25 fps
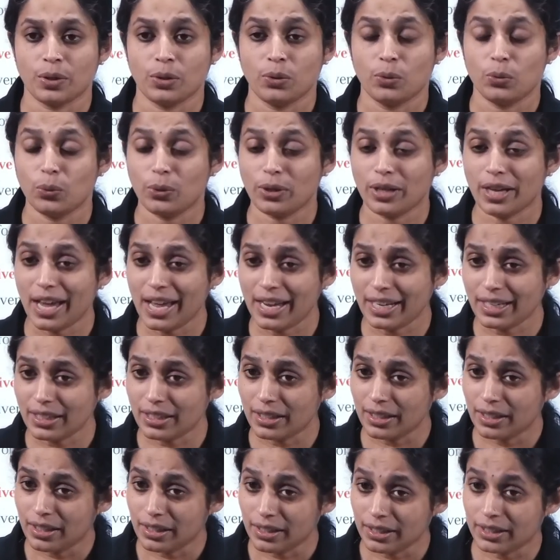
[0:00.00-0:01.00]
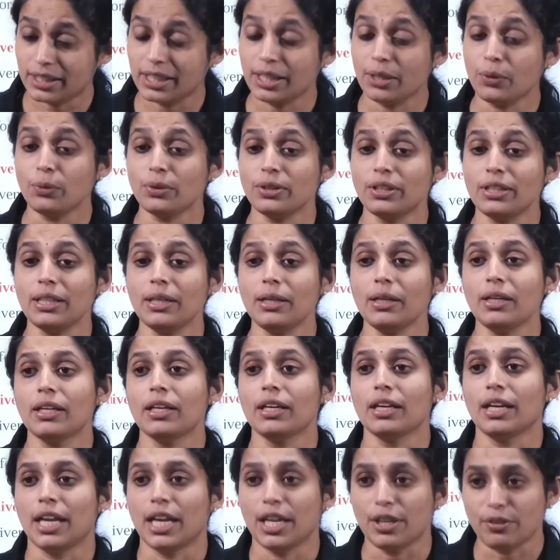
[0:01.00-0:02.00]
You can give the
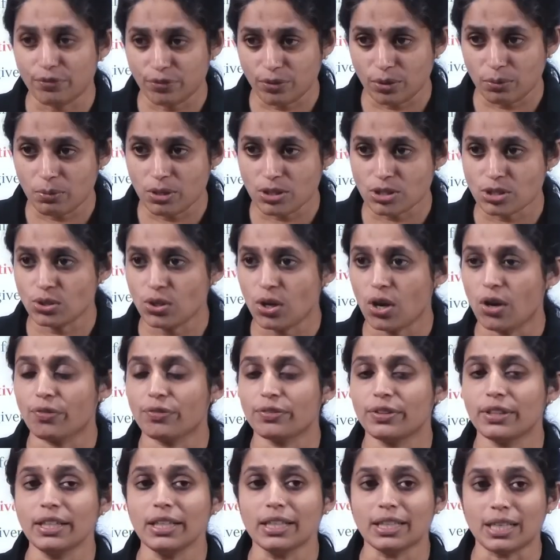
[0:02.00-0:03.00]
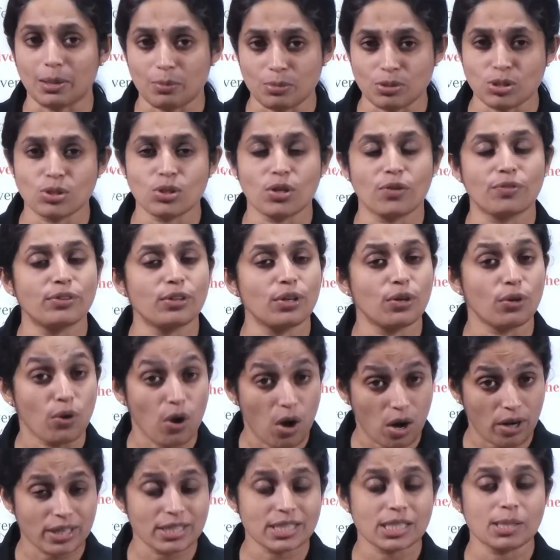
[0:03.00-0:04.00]
information of the commission of the
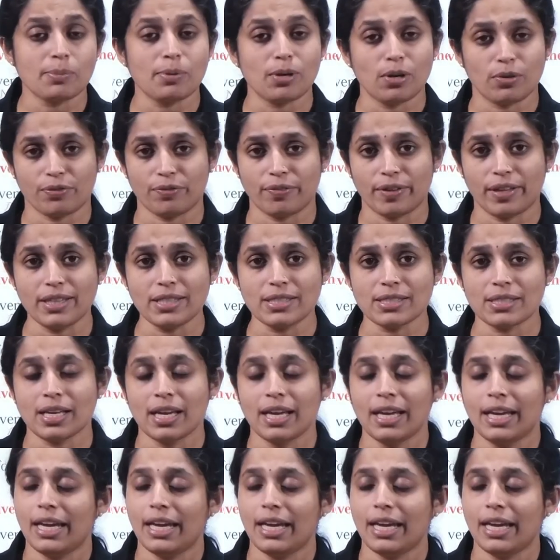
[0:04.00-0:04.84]
cognizable offence